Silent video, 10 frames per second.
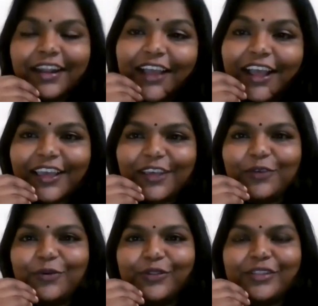the entire
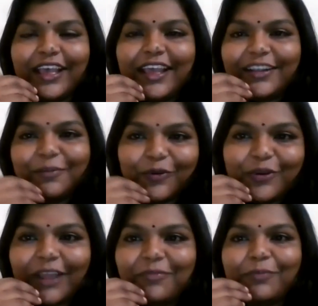youth and the
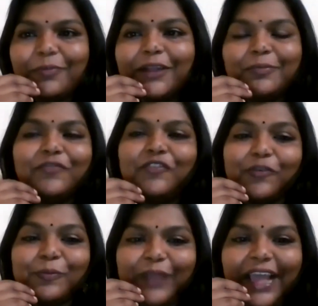program department, we
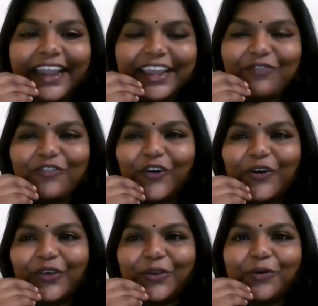were planning
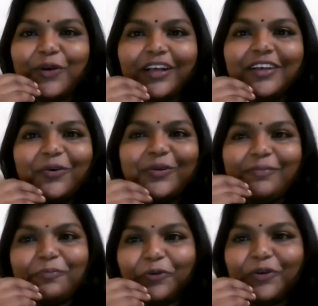for, a whole
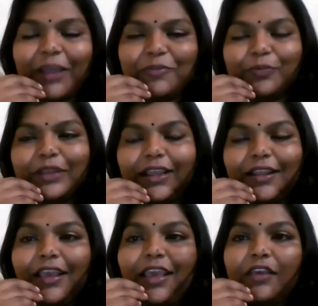program to be done.
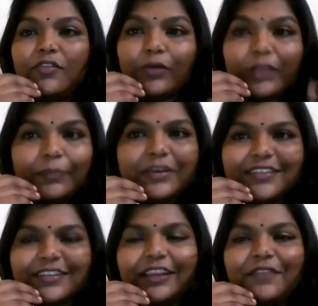So
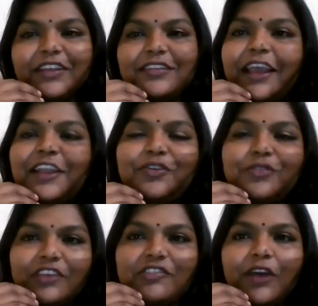immediately we tried to
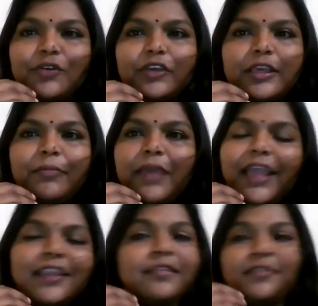reach out to him
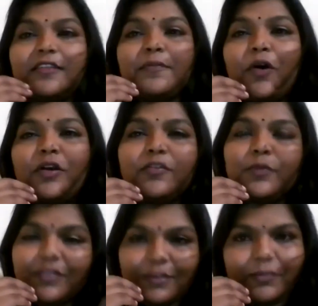and his response
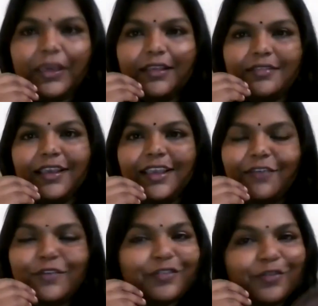was amazing.
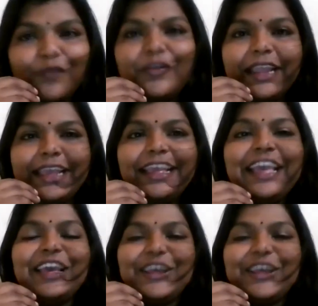He was so willing